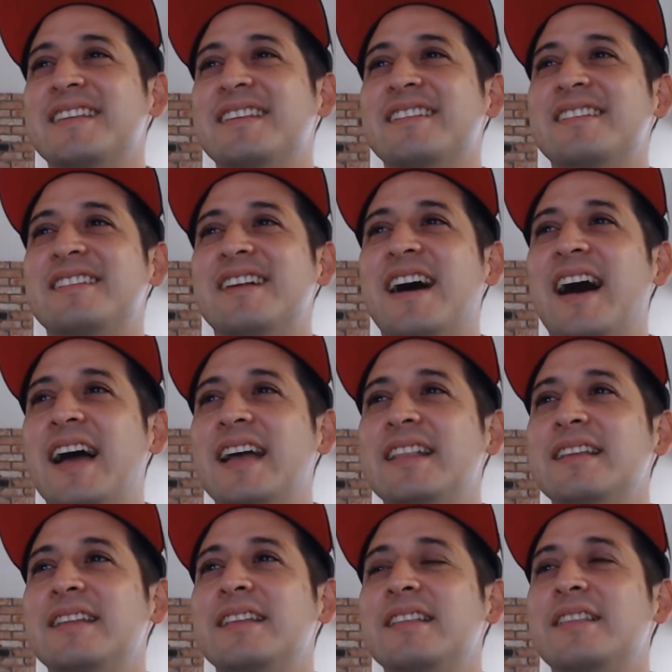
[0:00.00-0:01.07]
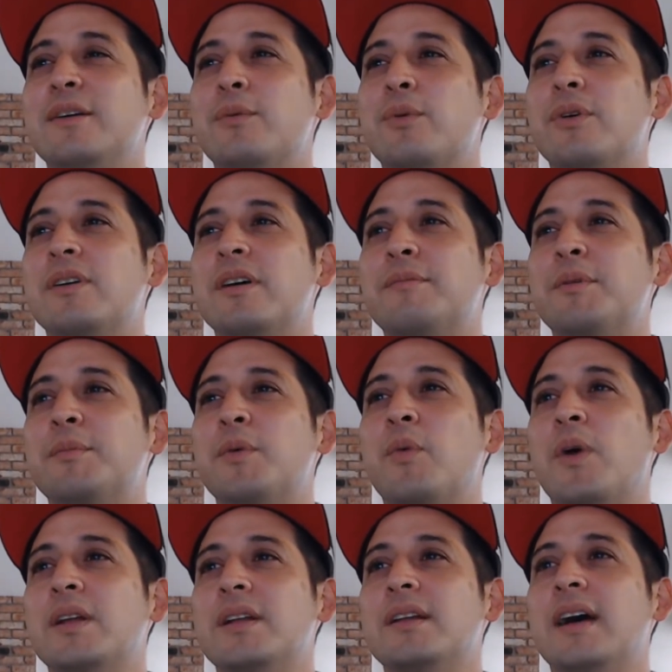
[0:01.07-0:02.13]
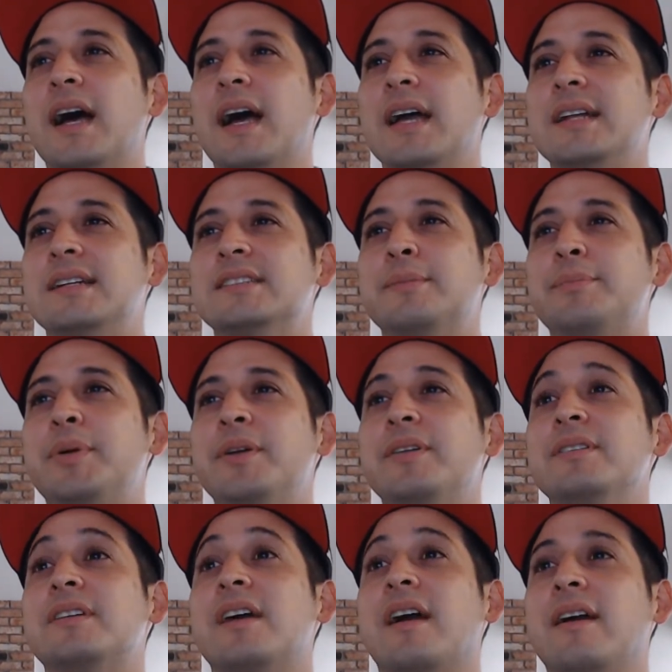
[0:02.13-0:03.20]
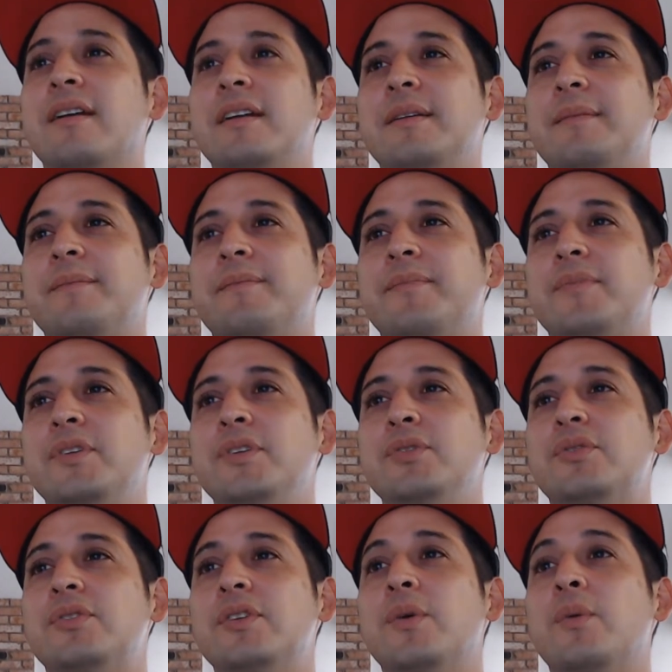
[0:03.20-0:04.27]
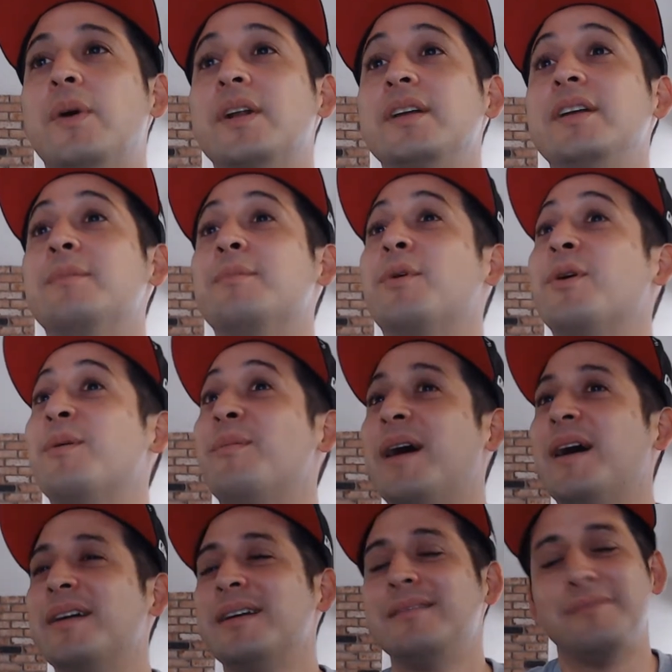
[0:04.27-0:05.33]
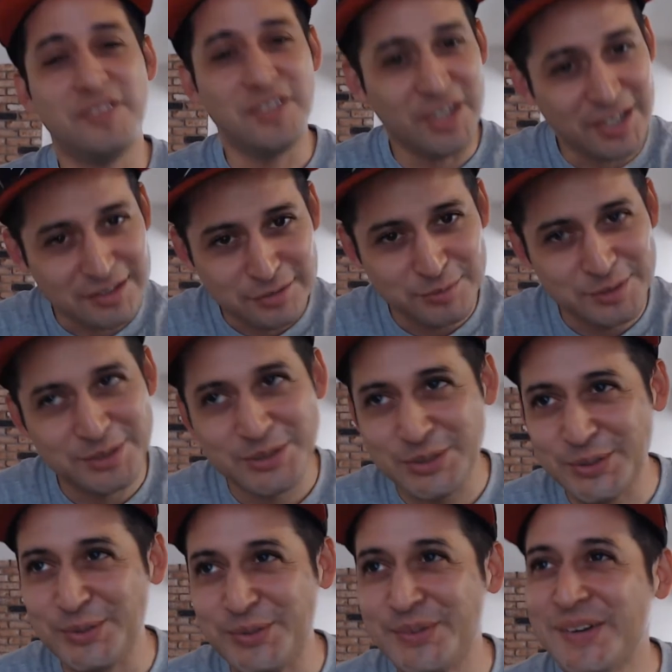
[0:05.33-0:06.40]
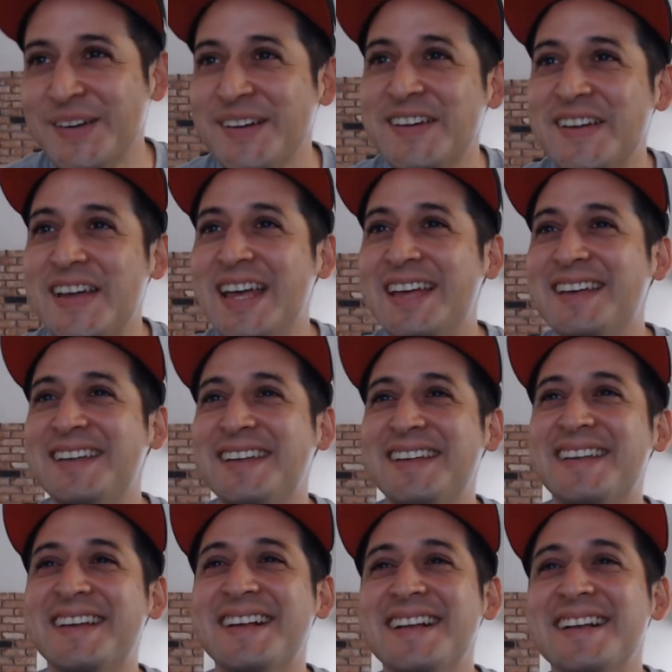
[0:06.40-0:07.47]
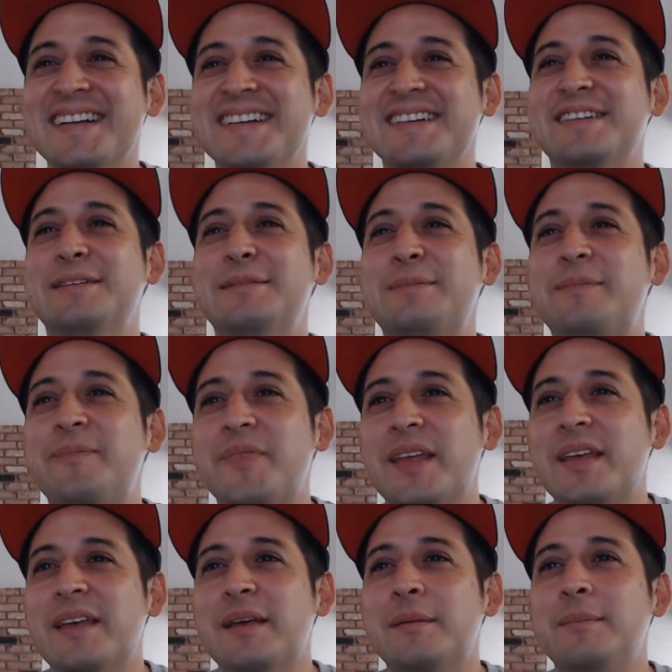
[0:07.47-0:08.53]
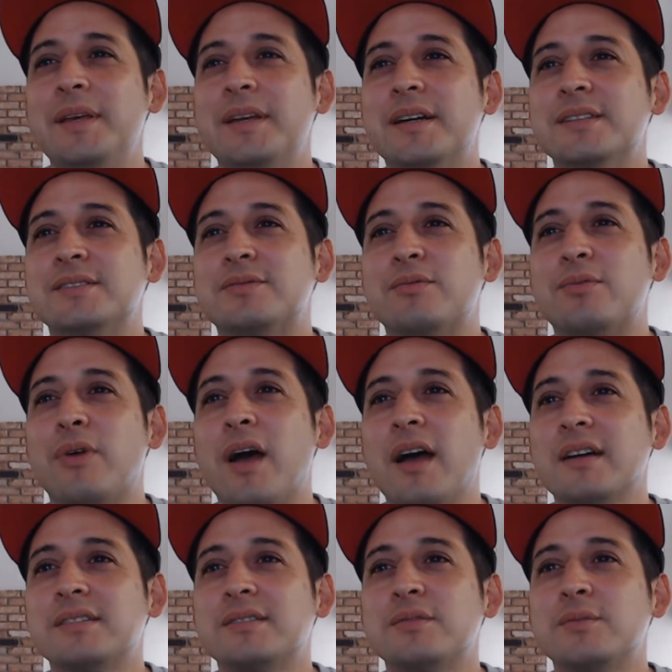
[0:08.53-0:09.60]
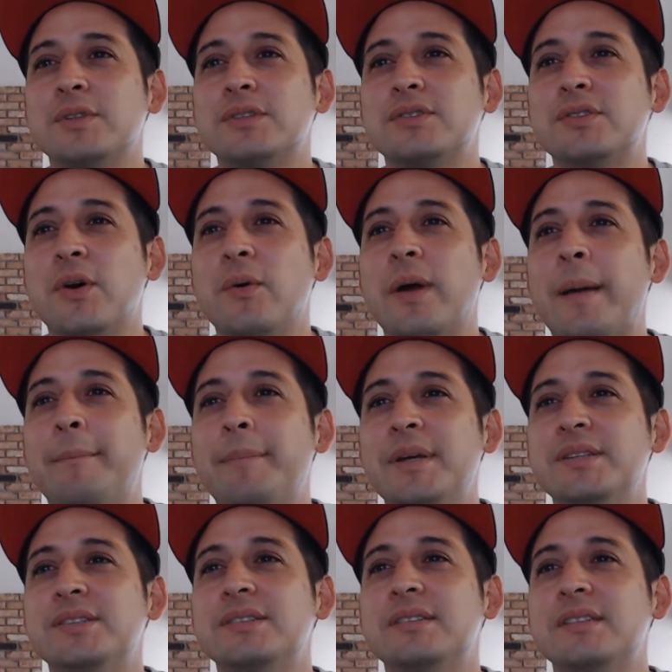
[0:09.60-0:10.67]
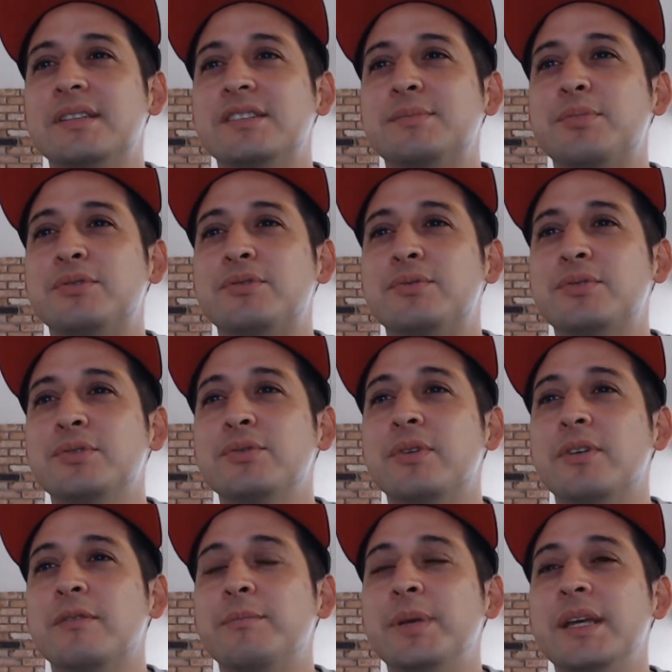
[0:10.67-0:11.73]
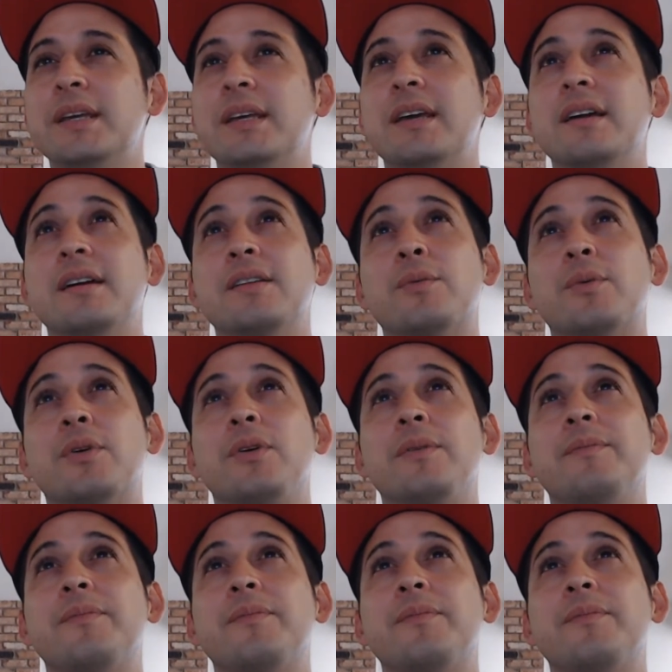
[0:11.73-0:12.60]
The island the world government wanted to hide disappeared entirely. Do you still want to hear more about it? Yes, we do. Go. Because Rox was so ambitious in his pursuit of being king of the world,